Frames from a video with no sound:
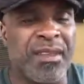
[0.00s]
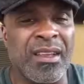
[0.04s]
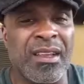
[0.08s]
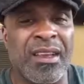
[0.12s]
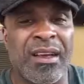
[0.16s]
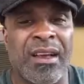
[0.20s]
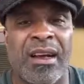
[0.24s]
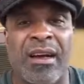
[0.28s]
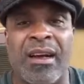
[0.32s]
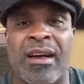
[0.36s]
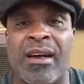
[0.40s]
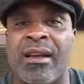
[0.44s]

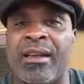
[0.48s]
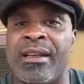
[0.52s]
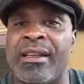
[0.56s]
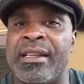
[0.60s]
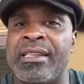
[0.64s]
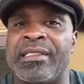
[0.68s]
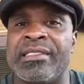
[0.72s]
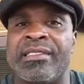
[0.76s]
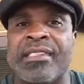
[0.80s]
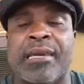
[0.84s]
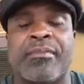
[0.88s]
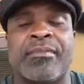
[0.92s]

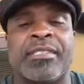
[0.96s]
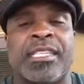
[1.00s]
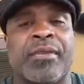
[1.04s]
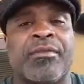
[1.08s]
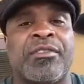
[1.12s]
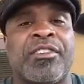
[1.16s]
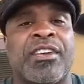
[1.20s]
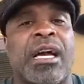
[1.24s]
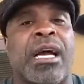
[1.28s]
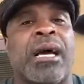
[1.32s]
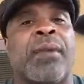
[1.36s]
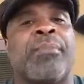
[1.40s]
and sets up
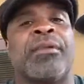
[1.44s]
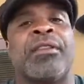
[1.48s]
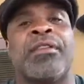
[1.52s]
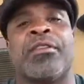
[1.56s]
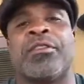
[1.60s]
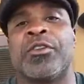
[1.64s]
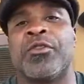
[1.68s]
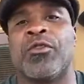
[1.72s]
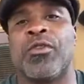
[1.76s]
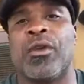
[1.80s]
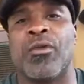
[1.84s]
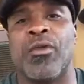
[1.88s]
shop, and
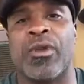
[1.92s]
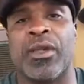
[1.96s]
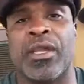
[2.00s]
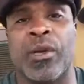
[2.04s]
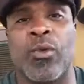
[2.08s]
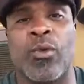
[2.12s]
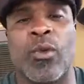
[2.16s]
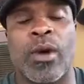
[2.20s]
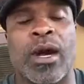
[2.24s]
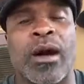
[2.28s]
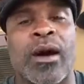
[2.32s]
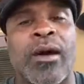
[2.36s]
they're doing
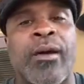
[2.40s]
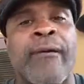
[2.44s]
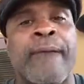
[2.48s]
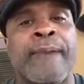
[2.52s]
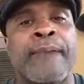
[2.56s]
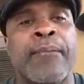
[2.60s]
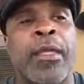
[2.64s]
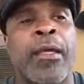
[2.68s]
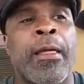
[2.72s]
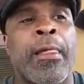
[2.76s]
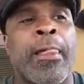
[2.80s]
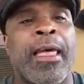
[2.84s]
really well,
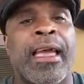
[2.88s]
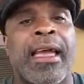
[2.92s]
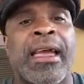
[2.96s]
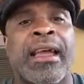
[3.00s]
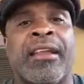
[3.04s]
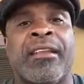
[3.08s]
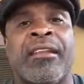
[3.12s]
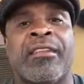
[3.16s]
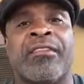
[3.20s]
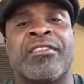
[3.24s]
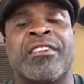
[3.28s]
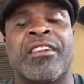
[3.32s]

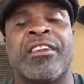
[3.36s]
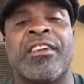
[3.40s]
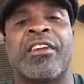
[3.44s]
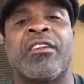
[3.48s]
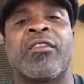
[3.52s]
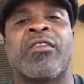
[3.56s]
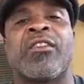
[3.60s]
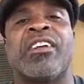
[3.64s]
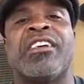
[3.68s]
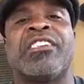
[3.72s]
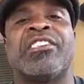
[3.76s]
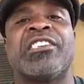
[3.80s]
and there's an
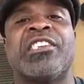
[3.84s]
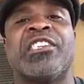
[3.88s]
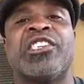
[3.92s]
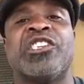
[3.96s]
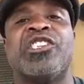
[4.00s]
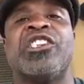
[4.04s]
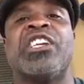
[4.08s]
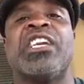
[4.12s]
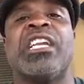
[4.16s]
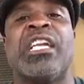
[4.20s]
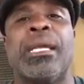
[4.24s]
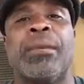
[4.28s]
increase in
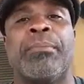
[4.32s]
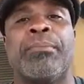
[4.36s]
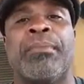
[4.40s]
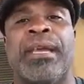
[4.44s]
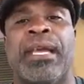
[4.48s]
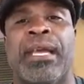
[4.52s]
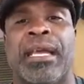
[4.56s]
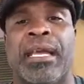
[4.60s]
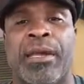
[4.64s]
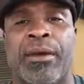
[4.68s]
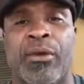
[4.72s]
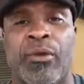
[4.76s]

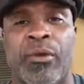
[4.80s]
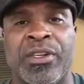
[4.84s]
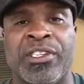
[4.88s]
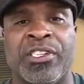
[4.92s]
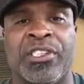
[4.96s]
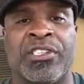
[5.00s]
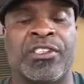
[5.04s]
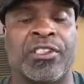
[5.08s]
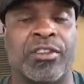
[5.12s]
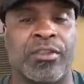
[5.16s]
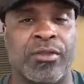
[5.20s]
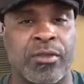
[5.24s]
GDP,
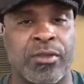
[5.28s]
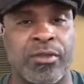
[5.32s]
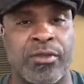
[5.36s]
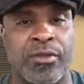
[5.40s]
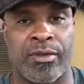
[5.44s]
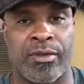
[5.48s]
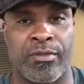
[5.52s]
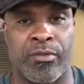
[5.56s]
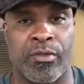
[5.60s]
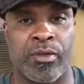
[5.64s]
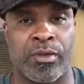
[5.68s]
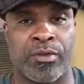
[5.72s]
which is,
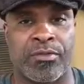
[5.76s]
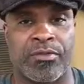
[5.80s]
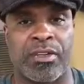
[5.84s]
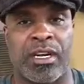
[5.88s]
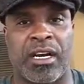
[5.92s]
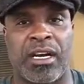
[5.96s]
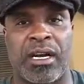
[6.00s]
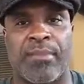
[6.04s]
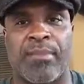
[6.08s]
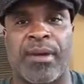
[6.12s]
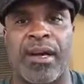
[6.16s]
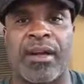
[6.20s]
we'll
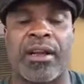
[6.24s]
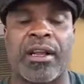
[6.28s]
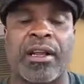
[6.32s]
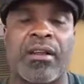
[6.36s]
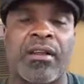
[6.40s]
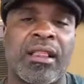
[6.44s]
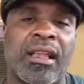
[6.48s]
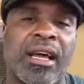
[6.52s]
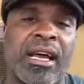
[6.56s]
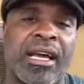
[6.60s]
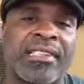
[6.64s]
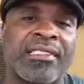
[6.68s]
talk about in
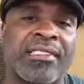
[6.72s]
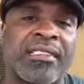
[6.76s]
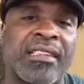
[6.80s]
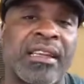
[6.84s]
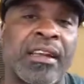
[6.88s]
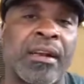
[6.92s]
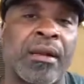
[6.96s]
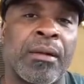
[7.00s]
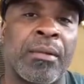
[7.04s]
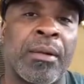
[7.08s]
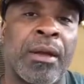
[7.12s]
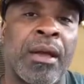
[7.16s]
class
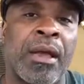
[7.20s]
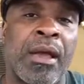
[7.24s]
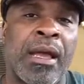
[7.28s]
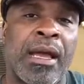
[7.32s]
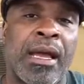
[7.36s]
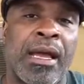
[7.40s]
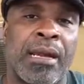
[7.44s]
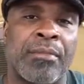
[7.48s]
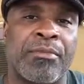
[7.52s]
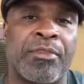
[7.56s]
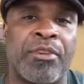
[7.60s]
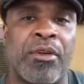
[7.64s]
later,
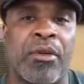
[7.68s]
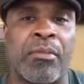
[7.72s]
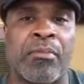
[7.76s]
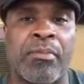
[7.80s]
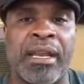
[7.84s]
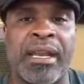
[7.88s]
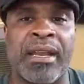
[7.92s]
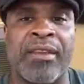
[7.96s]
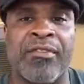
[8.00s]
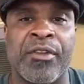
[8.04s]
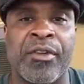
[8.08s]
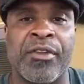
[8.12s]
and I'm sure
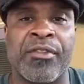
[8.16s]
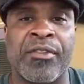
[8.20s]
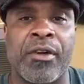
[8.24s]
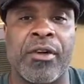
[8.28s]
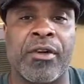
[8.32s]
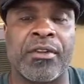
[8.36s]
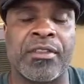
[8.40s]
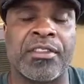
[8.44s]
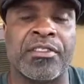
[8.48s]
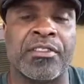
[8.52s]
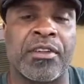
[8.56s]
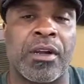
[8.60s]
many of you have
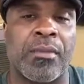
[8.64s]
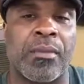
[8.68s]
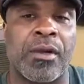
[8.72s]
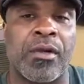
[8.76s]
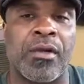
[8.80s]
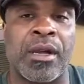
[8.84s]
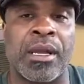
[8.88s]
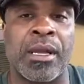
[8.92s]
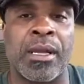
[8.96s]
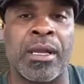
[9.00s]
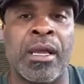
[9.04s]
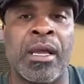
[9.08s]
heard the term
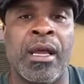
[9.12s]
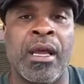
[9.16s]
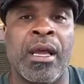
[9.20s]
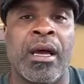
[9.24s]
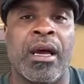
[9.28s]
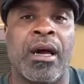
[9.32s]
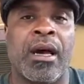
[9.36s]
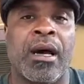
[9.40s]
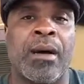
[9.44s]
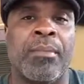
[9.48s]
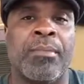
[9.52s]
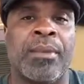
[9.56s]
already,
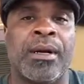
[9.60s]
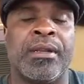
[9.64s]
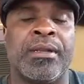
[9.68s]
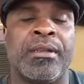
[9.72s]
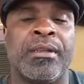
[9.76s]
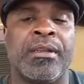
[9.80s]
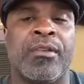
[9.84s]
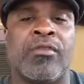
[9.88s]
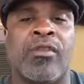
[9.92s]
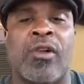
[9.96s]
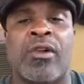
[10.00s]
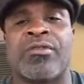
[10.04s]
but
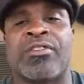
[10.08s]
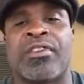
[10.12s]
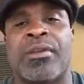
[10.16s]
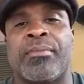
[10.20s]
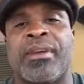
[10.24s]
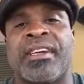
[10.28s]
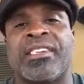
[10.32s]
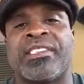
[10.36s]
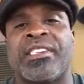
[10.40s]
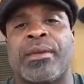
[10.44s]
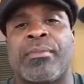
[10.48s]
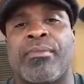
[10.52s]
gross
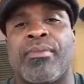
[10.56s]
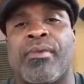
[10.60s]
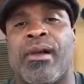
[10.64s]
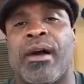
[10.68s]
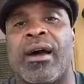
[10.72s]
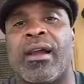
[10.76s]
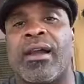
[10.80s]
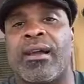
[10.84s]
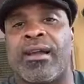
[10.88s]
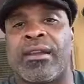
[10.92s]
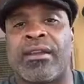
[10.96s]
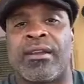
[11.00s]
domestic
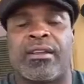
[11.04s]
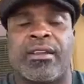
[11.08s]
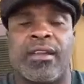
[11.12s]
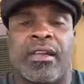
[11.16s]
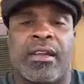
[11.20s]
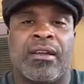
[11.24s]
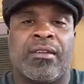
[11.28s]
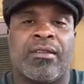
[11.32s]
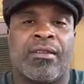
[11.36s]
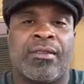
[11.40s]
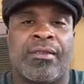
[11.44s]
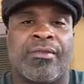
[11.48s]
product,
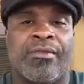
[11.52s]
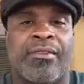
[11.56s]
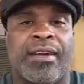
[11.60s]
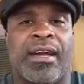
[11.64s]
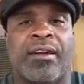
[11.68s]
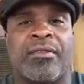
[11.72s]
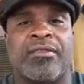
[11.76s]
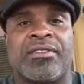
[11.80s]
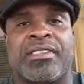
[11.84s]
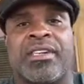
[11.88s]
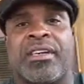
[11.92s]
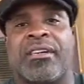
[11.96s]
you know, the
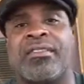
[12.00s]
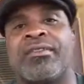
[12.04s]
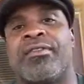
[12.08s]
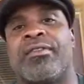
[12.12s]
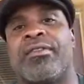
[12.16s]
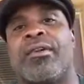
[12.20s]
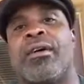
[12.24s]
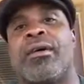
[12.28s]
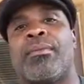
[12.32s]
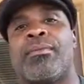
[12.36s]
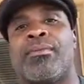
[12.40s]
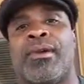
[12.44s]
final sales
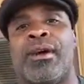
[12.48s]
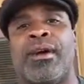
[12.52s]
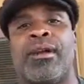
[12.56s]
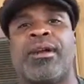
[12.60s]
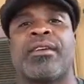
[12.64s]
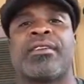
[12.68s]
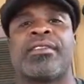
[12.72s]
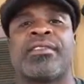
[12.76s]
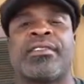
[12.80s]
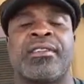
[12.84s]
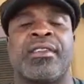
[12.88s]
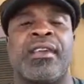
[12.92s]
of all
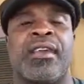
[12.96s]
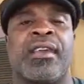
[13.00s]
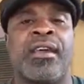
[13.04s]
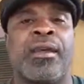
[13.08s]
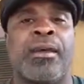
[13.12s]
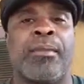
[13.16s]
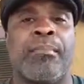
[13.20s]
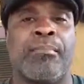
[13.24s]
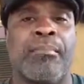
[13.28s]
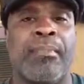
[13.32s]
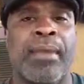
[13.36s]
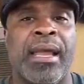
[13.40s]
products
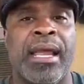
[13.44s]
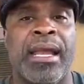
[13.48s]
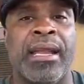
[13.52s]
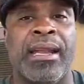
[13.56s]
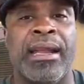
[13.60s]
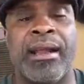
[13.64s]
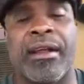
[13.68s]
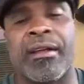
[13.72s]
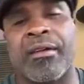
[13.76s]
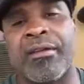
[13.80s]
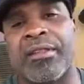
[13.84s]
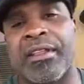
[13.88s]

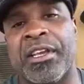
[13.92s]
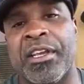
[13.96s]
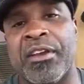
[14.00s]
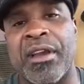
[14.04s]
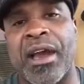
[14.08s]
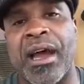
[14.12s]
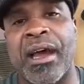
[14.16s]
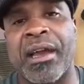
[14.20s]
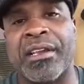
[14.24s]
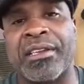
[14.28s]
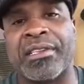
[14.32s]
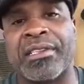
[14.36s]
made here in the
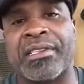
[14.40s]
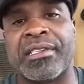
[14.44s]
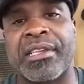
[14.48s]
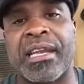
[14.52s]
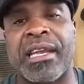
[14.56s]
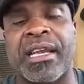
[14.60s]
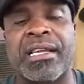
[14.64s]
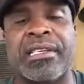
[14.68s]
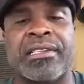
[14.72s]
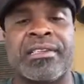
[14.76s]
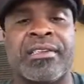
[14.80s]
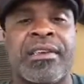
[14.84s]
United
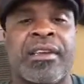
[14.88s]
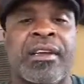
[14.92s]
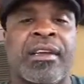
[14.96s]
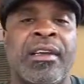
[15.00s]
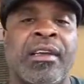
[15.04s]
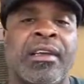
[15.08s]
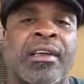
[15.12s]
States.